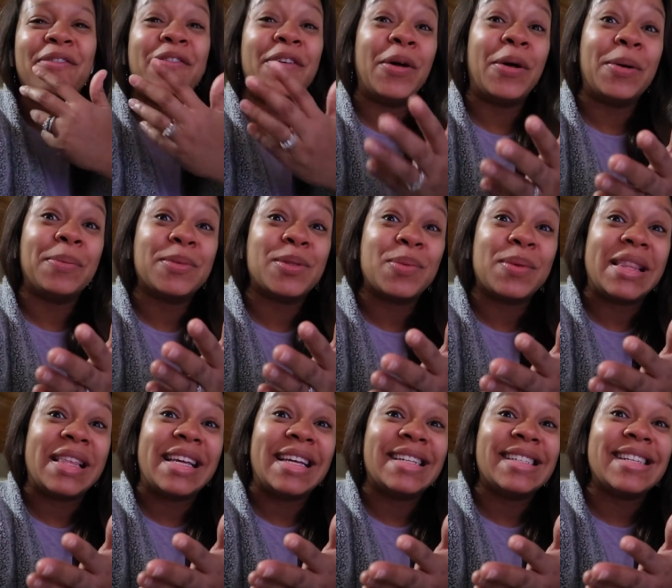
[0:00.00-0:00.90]
filmed
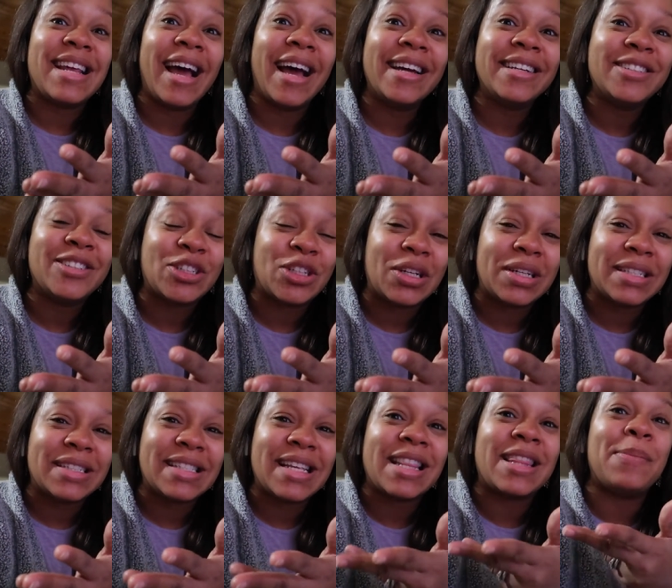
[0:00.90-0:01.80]
with the
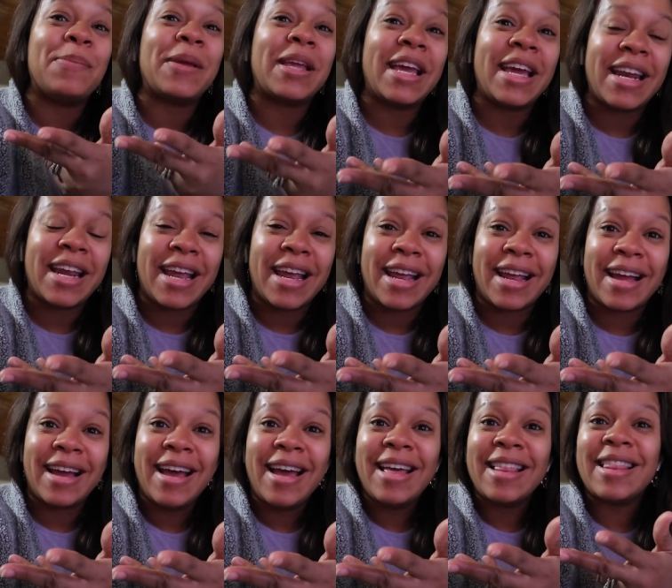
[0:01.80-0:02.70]
intentions at the
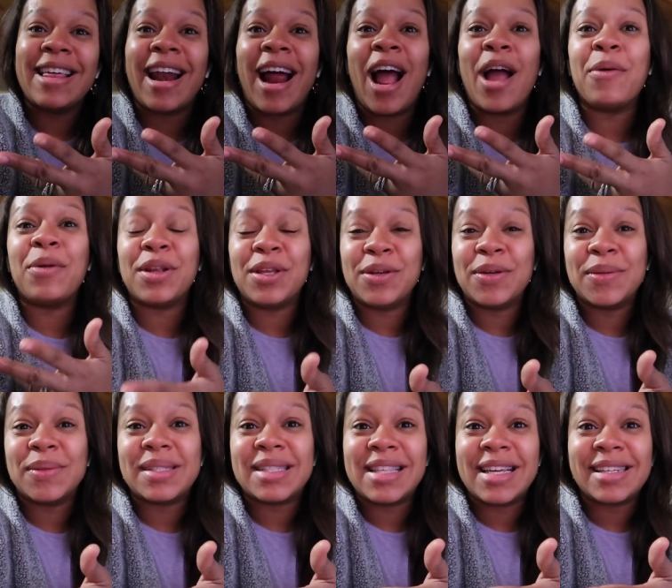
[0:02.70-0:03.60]
beginning that I would
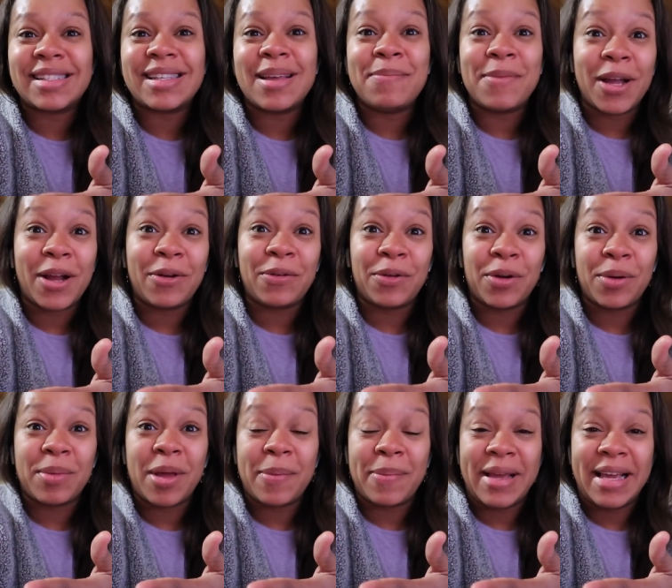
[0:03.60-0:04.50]
use this
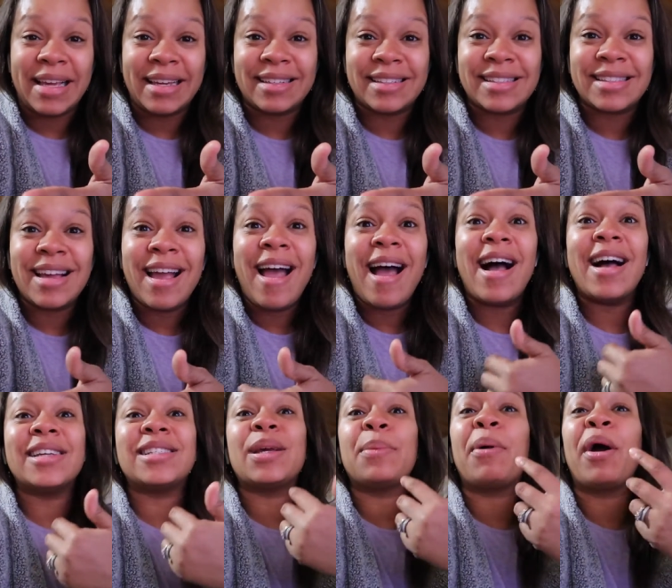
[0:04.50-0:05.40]
amigurumi piece
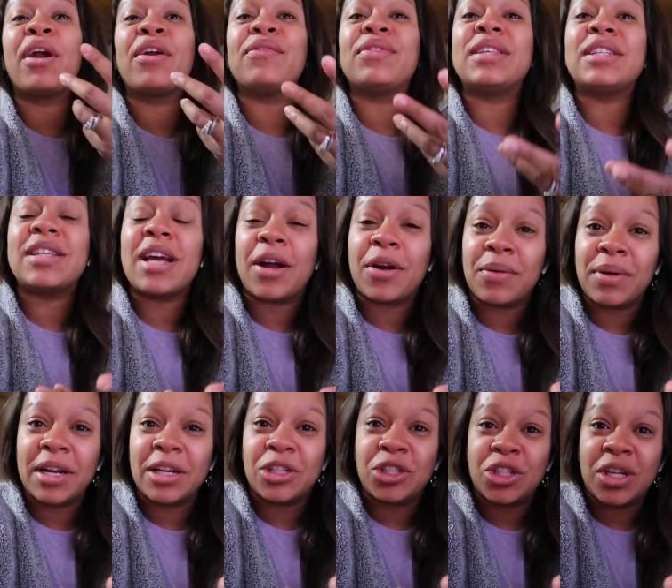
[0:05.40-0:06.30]
as a part of the
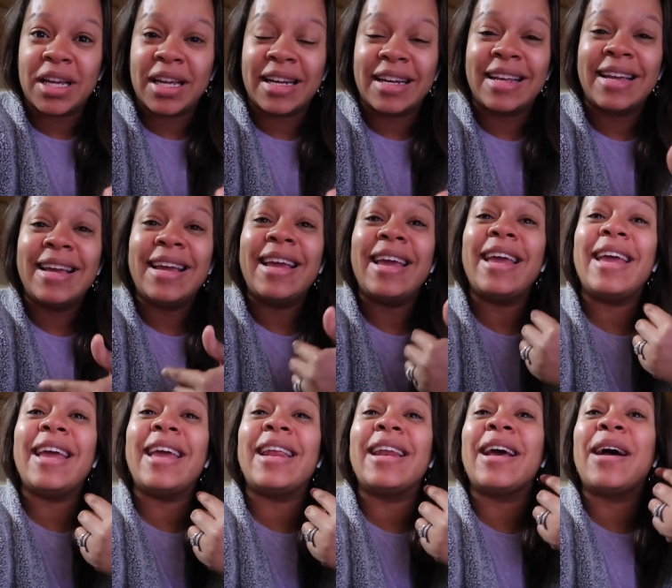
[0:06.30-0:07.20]
decoration
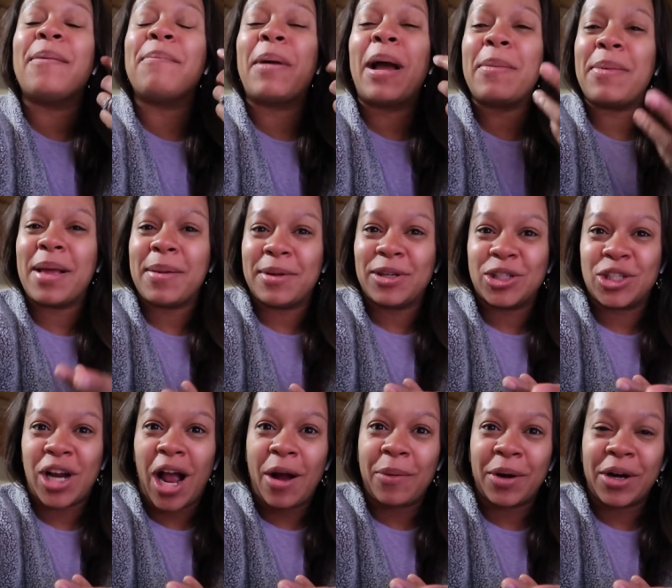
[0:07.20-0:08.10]
in my baby
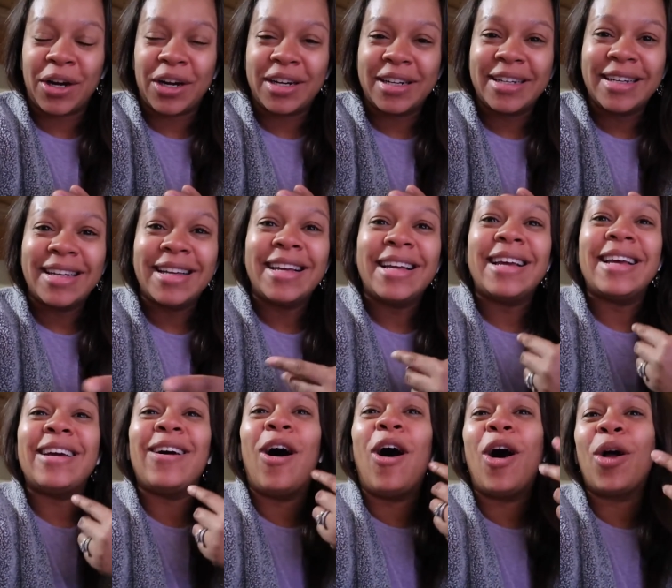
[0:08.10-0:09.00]
shower
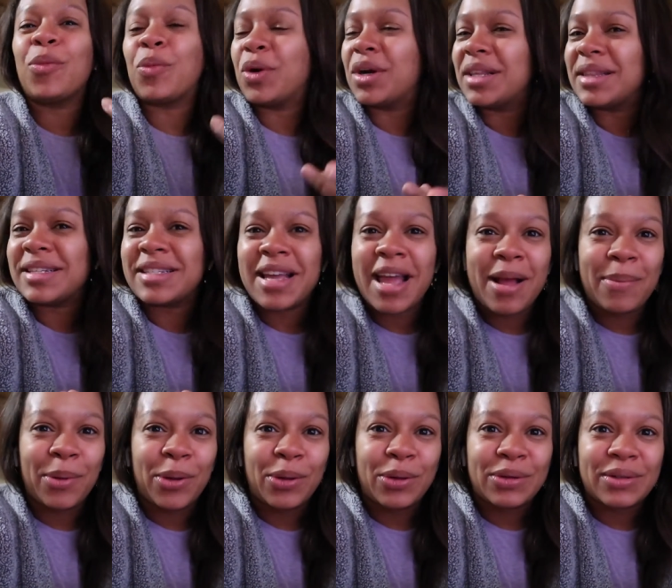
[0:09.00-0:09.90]
on one of the
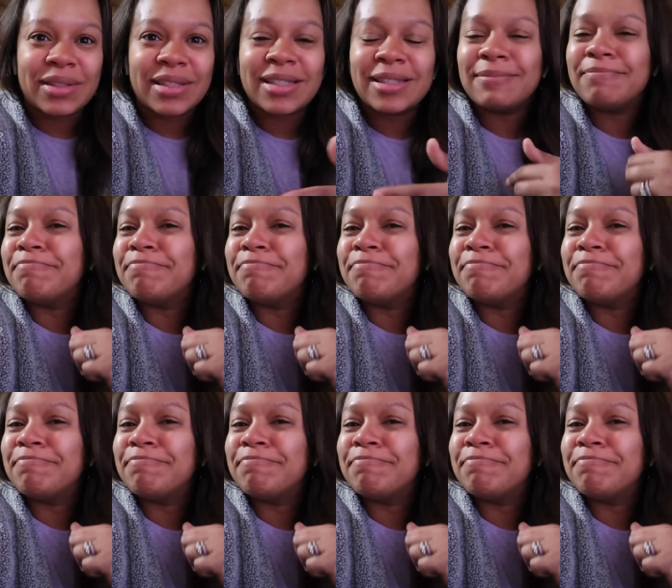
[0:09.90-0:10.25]
tables.